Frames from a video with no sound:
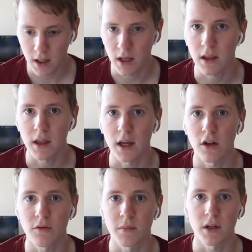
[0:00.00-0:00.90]
anything
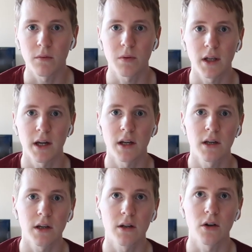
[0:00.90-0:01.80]
else bigger
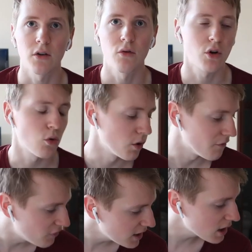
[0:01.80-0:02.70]
planned, gonna record a
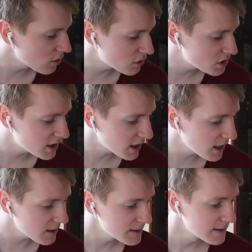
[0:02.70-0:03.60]
video
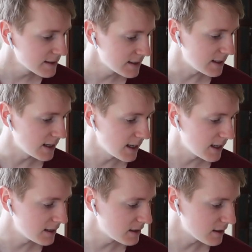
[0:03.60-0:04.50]
today,
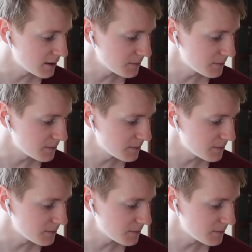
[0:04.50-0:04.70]
and